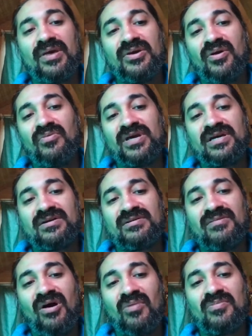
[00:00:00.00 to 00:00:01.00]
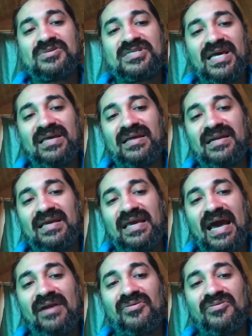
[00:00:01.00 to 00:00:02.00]
we could almost say that
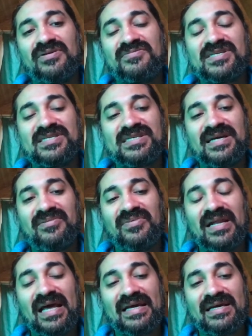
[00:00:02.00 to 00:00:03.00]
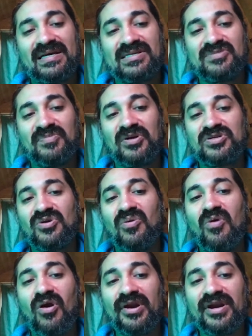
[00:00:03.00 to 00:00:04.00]
Keanu Reeves is going to be like a spiritual
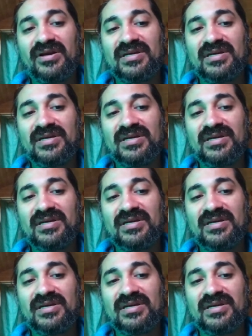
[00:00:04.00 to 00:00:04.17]
warrior,